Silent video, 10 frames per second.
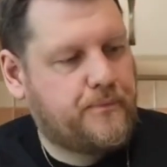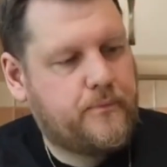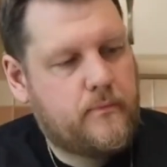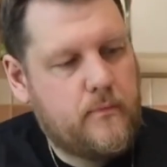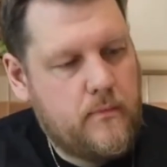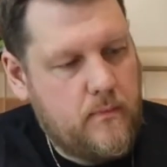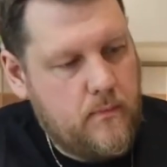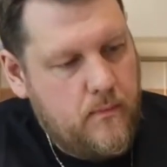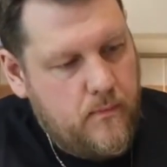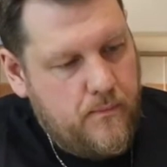
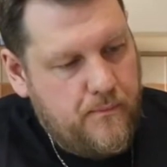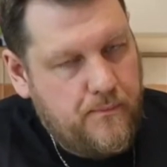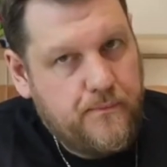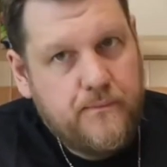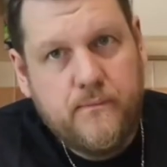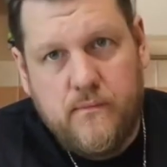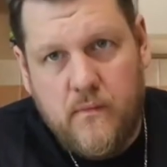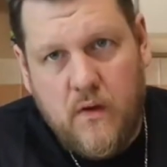No one is speaking in this clip.